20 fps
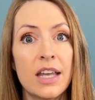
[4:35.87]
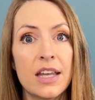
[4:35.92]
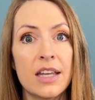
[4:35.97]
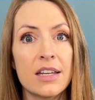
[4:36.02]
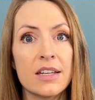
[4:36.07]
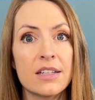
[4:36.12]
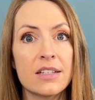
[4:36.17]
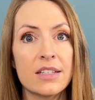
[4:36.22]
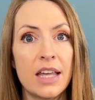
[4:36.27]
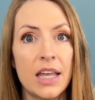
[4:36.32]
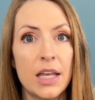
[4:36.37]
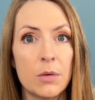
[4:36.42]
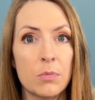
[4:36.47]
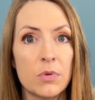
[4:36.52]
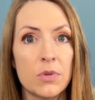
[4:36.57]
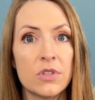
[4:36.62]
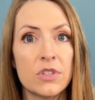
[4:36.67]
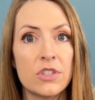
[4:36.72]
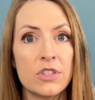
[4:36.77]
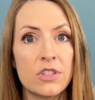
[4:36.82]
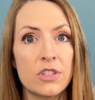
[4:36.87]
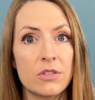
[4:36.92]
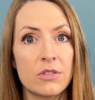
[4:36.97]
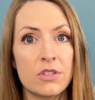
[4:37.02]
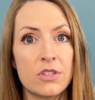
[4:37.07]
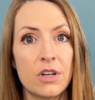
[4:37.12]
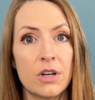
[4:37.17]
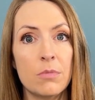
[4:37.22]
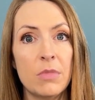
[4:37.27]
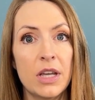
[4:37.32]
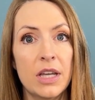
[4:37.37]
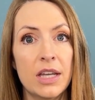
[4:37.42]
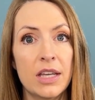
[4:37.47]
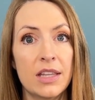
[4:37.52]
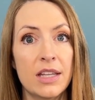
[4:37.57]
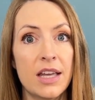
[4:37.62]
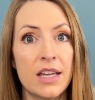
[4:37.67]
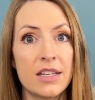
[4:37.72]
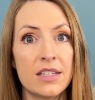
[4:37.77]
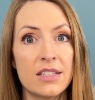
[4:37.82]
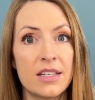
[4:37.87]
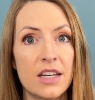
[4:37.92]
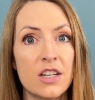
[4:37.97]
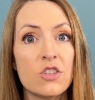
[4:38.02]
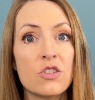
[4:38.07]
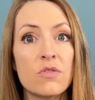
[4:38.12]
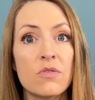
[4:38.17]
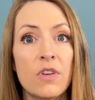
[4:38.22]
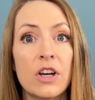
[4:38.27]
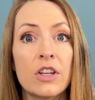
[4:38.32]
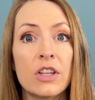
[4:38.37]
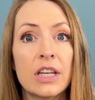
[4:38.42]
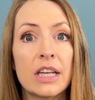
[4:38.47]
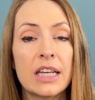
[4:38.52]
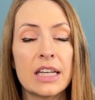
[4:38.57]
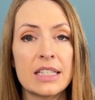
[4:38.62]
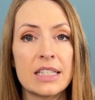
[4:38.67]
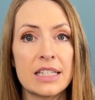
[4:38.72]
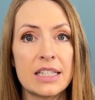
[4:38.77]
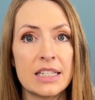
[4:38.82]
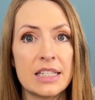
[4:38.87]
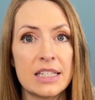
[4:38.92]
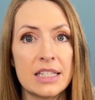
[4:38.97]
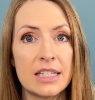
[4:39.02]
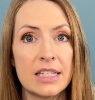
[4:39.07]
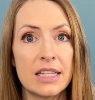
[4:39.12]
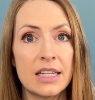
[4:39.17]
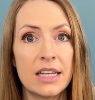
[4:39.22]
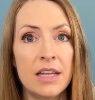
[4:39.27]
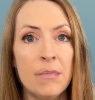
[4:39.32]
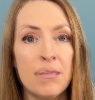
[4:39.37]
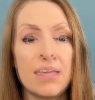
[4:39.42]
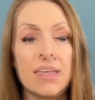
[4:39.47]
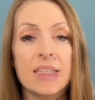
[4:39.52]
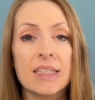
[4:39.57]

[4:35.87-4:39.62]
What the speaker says: is able to start making the SH fairly consistently,